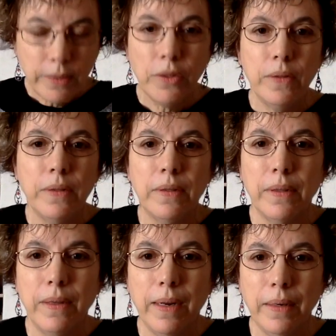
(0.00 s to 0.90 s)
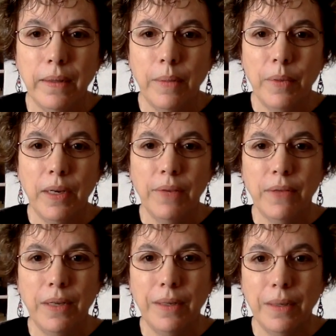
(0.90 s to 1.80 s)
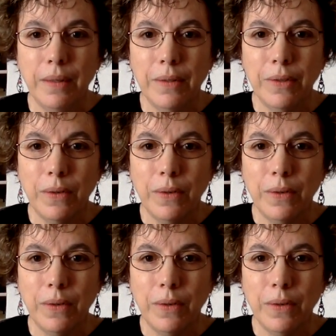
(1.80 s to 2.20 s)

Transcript: She uses a lot of Liberty of London,